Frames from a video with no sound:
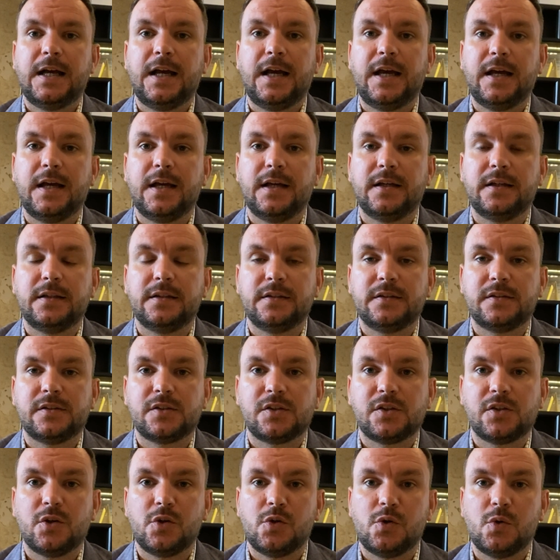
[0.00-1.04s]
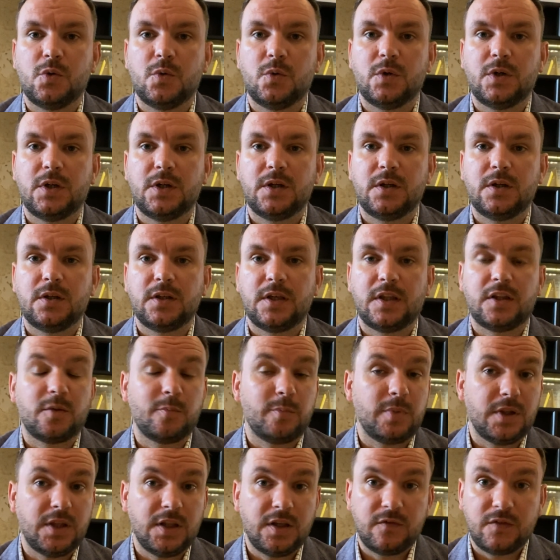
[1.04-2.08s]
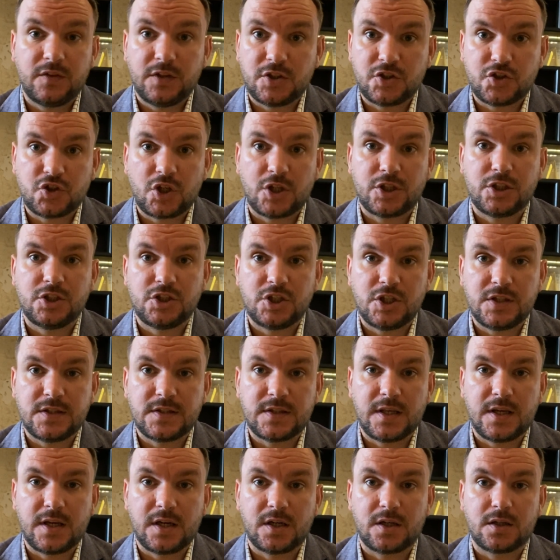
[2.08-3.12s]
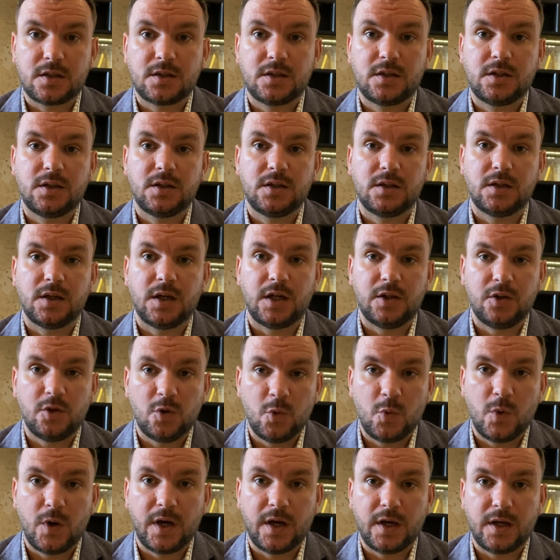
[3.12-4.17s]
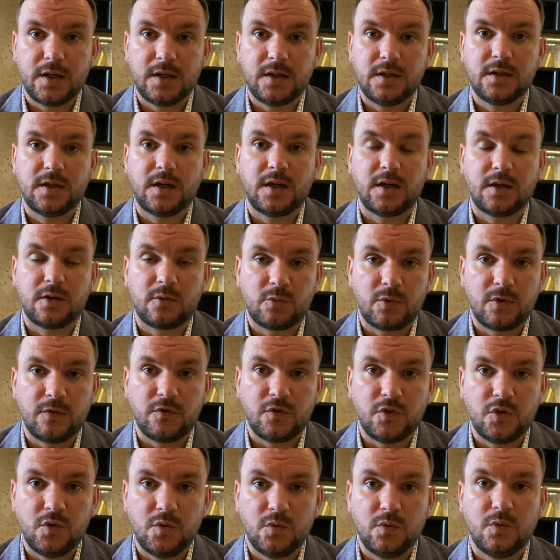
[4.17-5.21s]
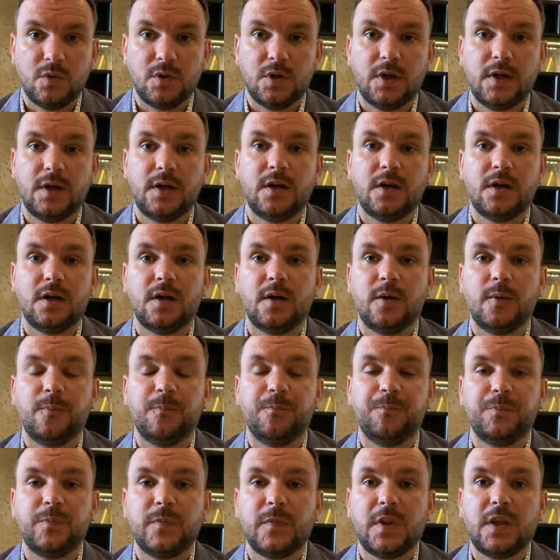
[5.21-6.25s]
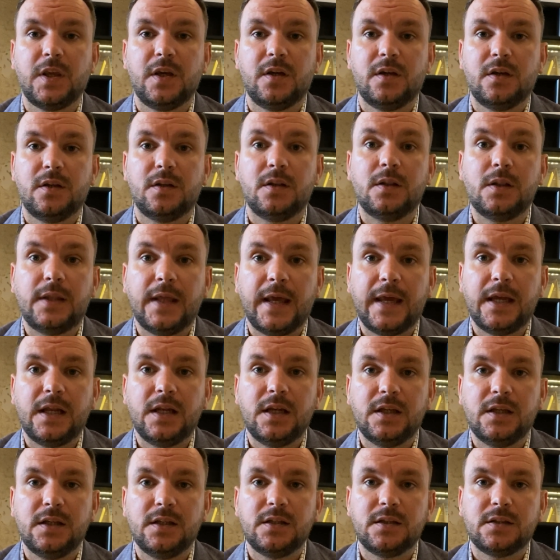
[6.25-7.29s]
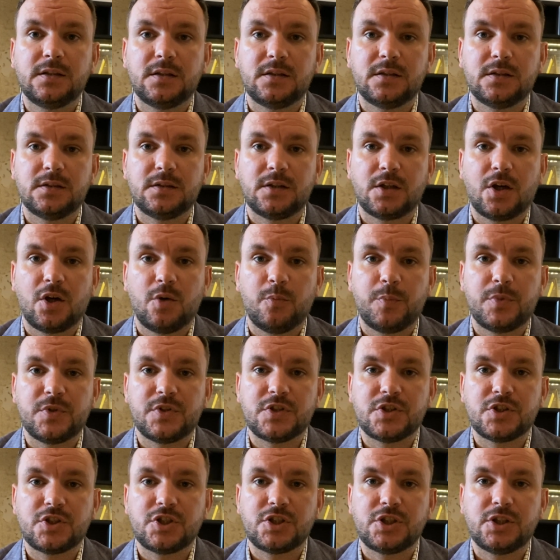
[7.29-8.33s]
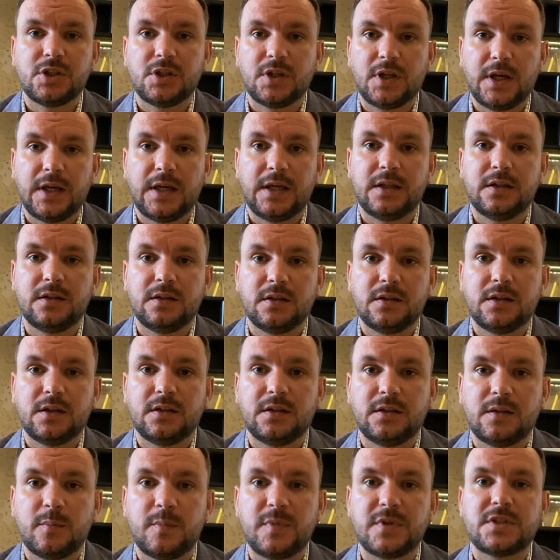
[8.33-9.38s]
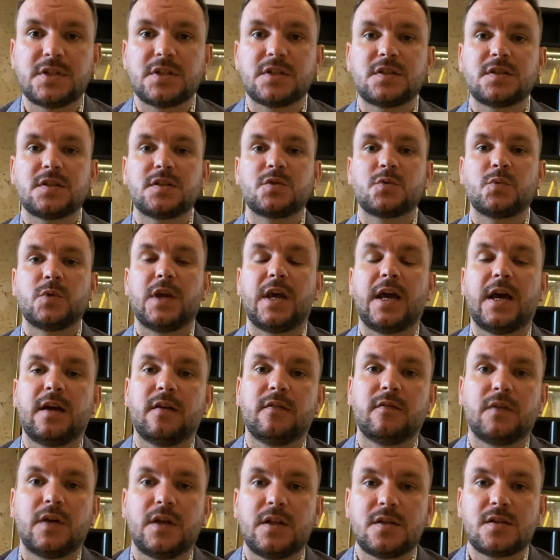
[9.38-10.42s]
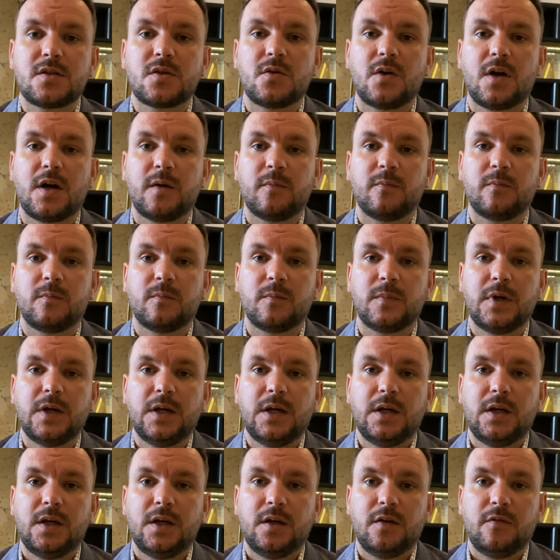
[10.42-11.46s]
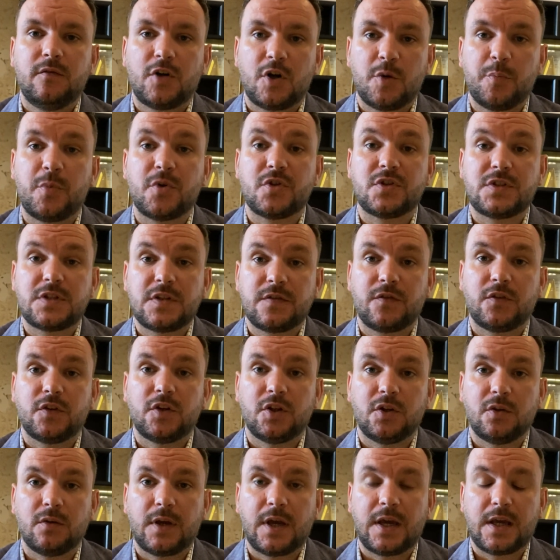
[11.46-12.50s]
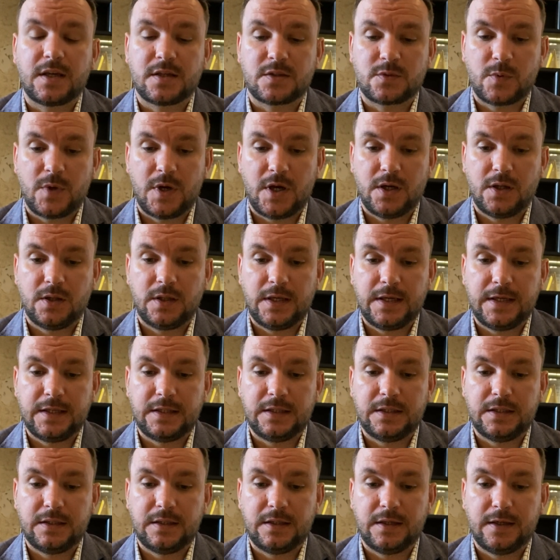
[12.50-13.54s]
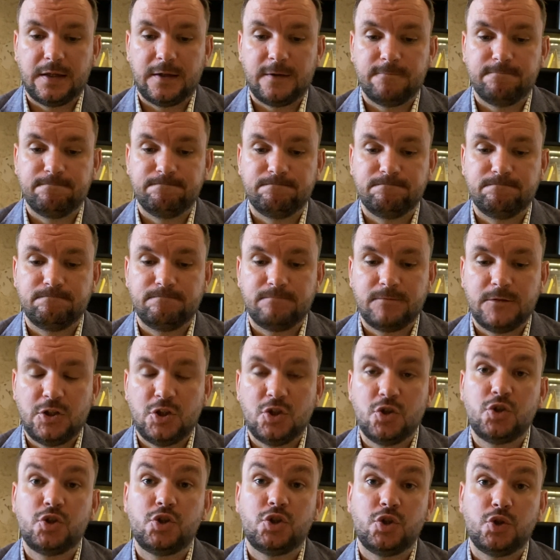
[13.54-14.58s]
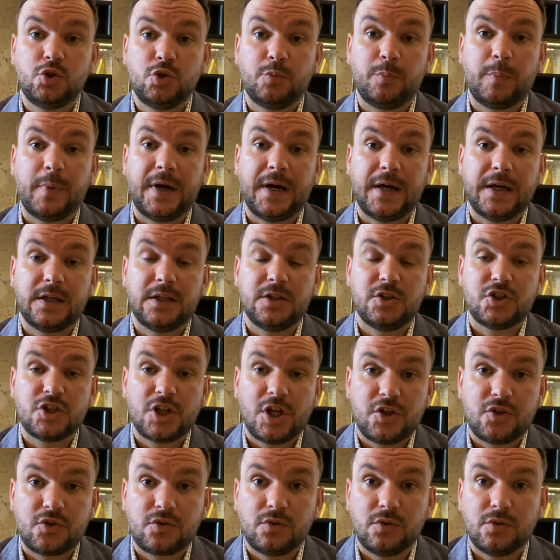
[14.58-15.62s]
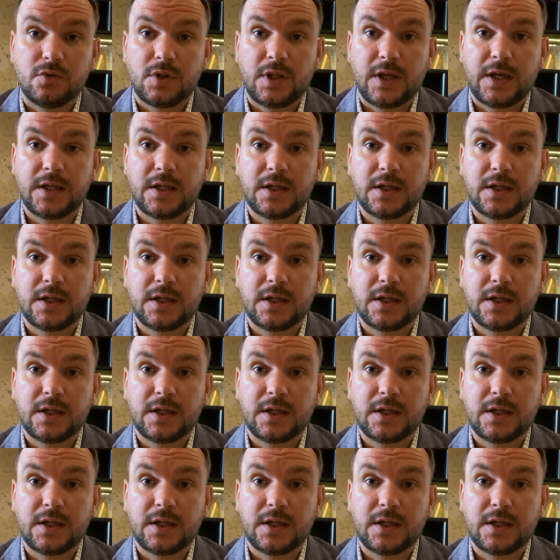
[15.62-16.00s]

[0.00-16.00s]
And so, the belief in the strategy is there. I know why I review daily the composition and the businesses we have. And so I'm very positive from the UK as well. And you should buy, in general,